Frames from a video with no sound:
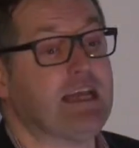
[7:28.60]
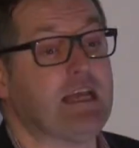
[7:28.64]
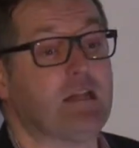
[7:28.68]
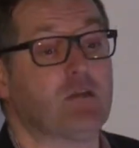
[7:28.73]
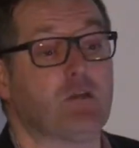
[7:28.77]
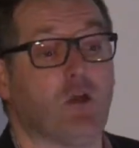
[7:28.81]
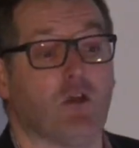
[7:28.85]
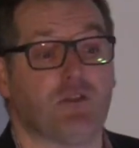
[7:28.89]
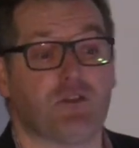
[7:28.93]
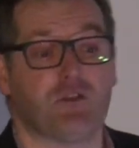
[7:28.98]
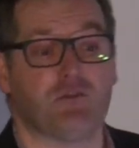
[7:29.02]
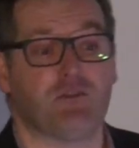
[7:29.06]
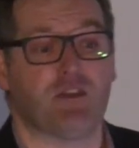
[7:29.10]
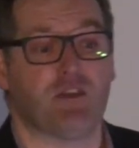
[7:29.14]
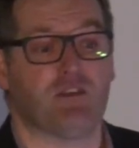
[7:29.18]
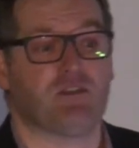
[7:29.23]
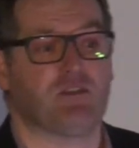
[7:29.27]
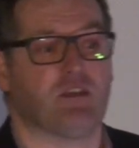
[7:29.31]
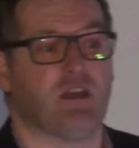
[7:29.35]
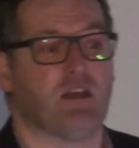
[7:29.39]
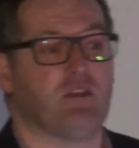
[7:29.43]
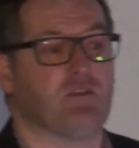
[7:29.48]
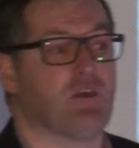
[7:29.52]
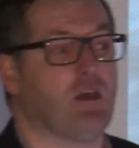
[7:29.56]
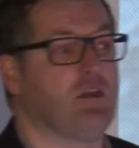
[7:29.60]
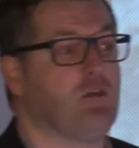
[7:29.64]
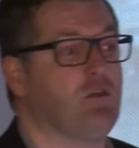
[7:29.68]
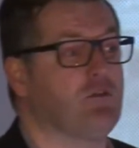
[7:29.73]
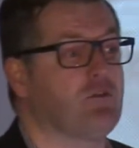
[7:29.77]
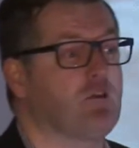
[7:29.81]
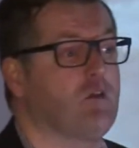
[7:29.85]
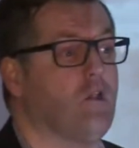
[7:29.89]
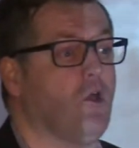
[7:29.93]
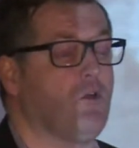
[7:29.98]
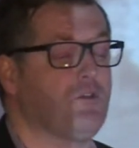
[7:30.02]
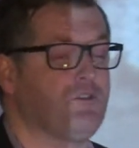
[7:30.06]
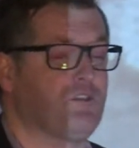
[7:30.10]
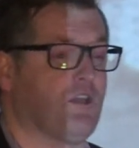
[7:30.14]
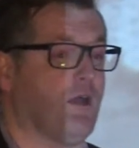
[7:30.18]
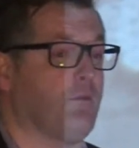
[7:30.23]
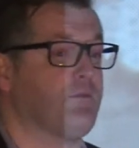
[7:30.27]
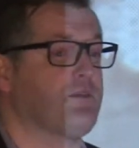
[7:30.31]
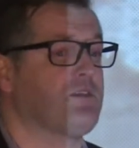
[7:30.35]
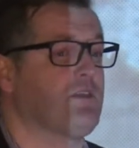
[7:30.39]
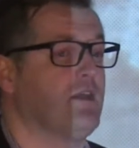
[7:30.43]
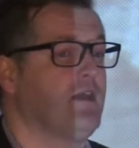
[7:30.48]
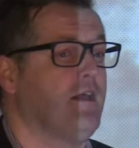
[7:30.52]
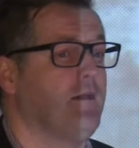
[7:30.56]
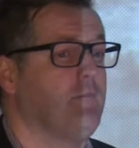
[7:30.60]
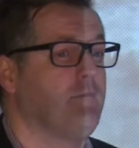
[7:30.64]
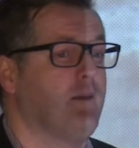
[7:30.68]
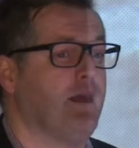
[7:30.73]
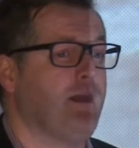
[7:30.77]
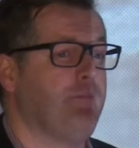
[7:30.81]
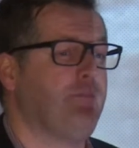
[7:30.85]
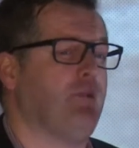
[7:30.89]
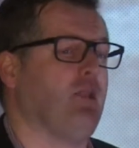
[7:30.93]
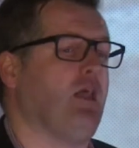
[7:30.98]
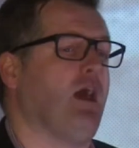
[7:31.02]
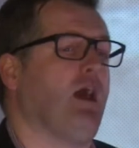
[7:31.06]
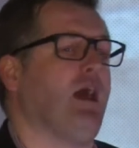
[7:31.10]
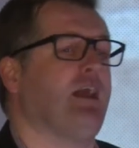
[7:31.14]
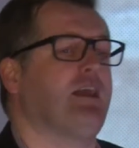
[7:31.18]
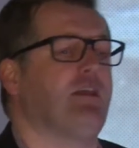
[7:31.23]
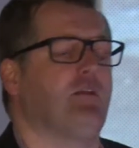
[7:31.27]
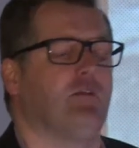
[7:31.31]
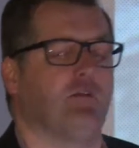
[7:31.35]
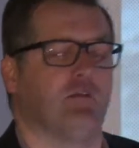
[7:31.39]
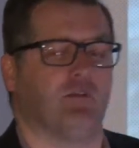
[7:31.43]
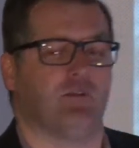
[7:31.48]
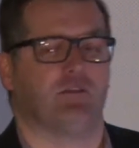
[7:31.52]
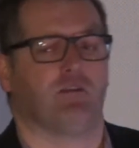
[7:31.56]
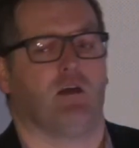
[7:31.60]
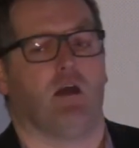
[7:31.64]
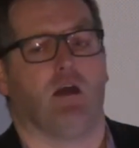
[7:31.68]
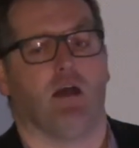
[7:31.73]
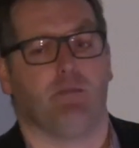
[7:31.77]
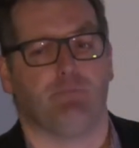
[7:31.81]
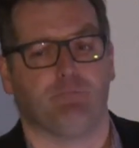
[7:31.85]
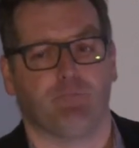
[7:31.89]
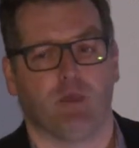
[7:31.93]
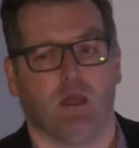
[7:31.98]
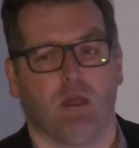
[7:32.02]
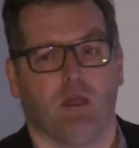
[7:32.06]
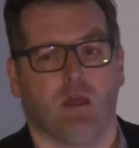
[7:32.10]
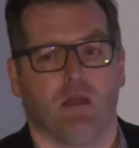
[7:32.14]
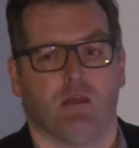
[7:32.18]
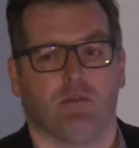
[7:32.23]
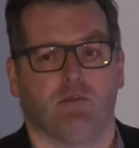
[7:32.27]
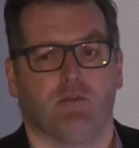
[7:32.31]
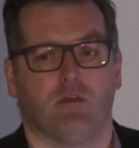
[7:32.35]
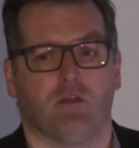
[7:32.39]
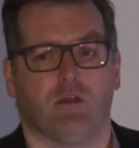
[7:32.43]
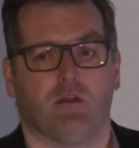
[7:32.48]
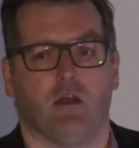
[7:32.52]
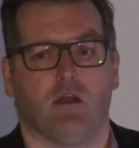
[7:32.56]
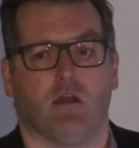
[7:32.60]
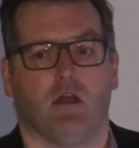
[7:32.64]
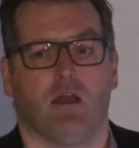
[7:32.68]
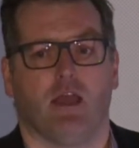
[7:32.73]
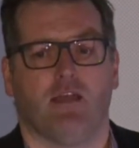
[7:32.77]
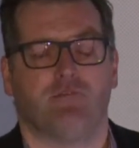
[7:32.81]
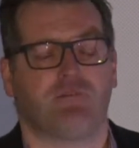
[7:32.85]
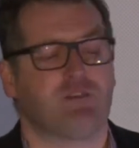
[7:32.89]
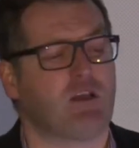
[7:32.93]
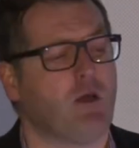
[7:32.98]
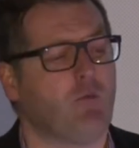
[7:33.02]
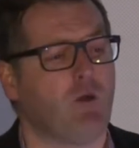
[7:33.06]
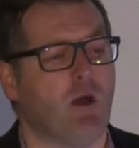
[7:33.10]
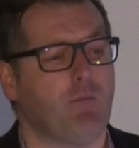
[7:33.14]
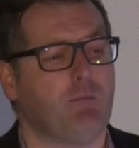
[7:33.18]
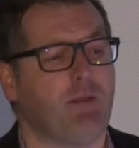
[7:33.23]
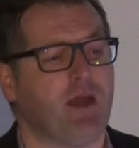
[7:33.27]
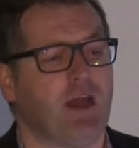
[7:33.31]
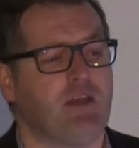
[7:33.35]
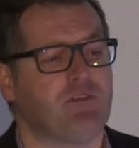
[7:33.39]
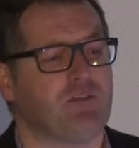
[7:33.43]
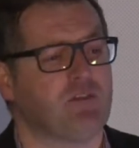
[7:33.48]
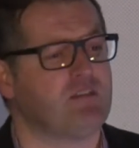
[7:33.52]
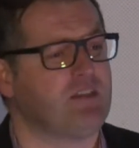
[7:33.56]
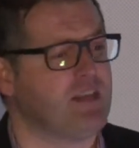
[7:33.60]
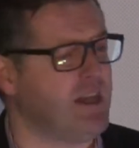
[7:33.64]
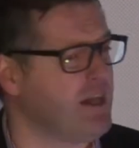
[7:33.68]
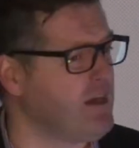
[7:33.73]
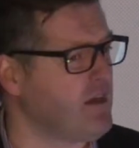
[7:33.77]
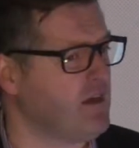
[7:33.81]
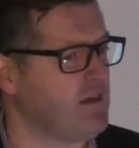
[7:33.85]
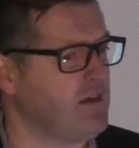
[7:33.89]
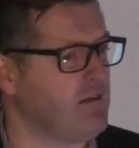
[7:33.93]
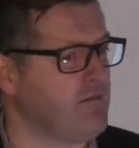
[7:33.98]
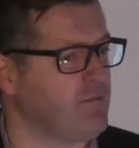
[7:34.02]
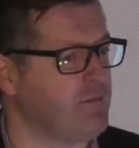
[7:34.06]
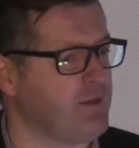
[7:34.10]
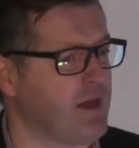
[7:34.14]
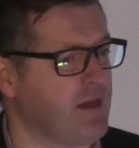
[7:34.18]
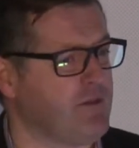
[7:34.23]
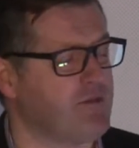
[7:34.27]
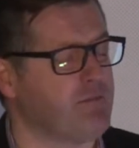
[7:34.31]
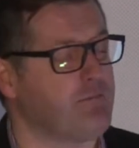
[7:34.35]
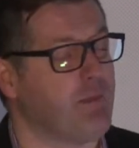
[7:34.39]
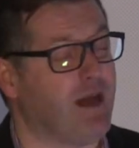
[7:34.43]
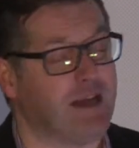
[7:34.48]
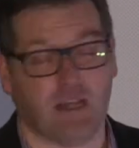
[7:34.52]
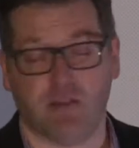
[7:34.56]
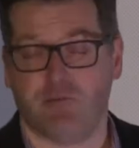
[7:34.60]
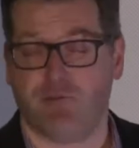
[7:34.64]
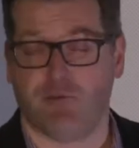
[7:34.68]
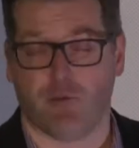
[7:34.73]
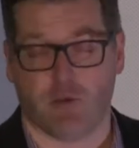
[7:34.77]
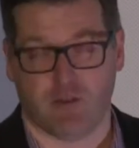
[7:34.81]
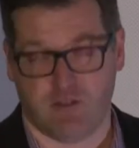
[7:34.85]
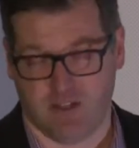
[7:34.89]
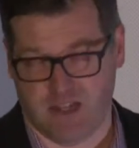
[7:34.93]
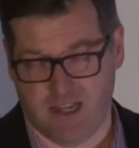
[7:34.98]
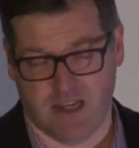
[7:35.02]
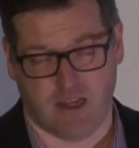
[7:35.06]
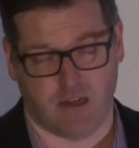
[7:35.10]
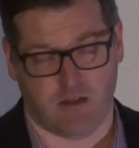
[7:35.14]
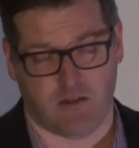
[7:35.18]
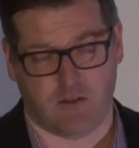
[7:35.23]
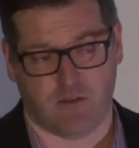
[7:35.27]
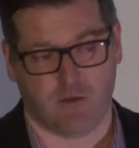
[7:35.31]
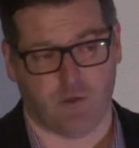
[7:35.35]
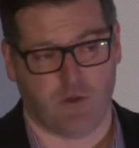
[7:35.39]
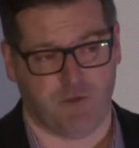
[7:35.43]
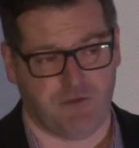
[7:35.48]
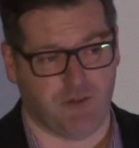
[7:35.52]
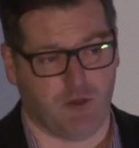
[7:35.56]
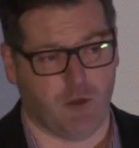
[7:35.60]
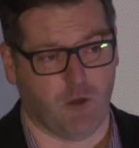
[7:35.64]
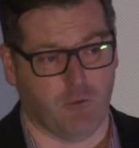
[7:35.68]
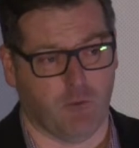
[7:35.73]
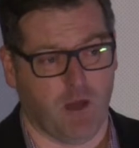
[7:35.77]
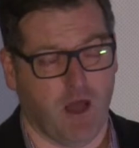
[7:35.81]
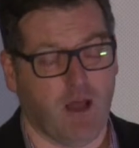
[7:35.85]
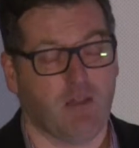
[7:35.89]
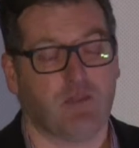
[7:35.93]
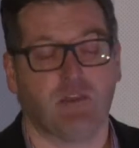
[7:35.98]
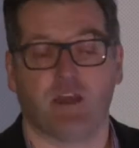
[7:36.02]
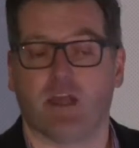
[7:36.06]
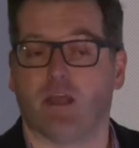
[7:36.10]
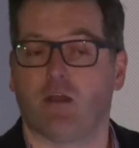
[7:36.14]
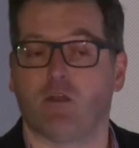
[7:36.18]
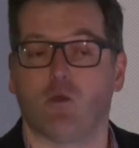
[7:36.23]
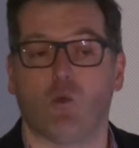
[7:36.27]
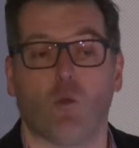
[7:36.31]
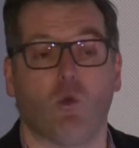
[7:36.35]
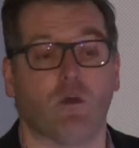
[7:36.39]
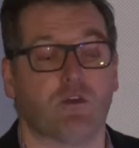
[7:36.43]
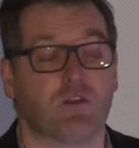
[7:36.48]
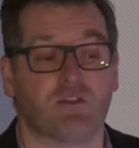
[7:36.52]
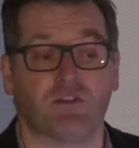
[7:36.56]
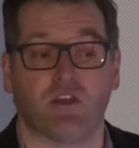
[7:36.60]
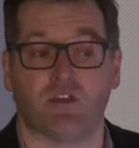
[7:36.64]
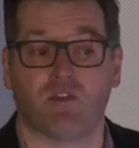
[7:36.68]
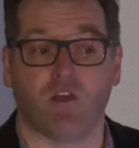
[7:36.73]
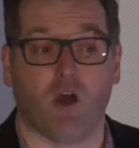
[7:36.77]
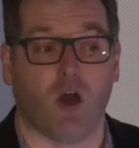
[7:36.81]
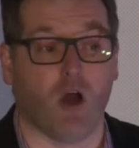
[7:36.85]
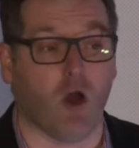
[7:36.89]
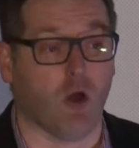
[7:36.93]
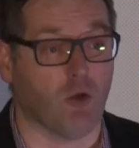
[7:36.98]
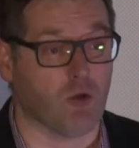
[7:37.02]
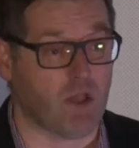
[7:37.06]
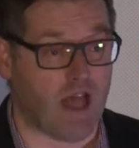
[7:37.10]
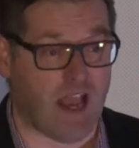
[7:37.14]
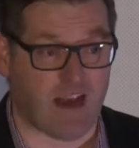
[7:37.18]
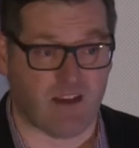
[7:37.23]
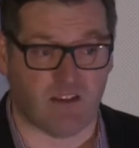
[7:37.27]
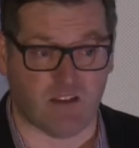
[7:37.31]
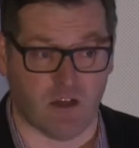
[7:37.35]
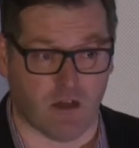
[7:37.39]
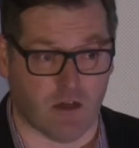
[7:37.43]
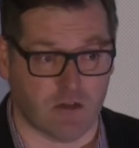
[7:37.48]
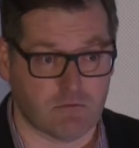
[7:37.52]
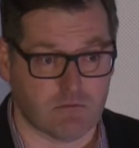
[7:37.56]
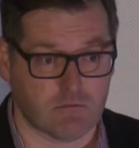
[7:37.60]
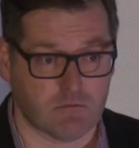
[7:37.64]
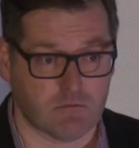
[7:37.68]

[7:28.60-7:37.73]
in lots of these scenes they used close-ups. People argued at the time that if someone pays money for a ticket to a film, they're going to want to see the whole actor.